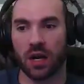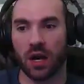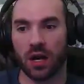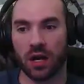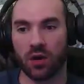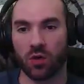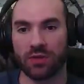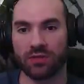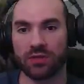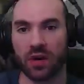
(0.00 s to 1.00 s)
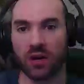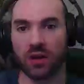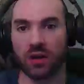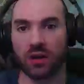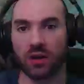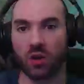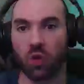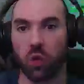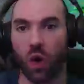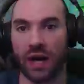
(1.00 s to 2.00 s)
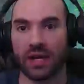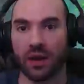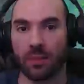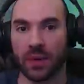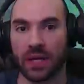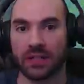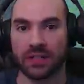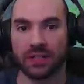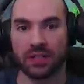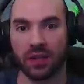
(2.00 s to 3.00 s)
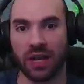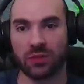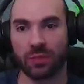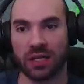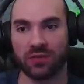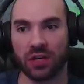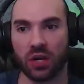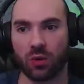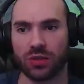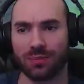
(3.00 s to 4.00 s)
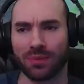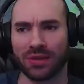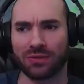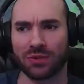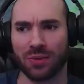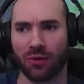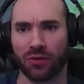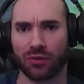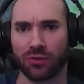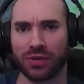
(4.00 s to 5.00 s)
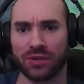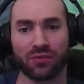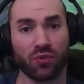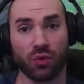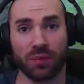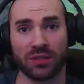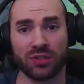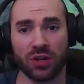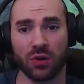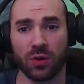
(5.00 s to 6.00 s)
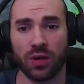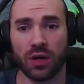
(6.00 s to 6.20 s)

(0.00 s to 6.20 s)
Uh, we've done quite a bit since the last base video, which I believe was about three to four months ago.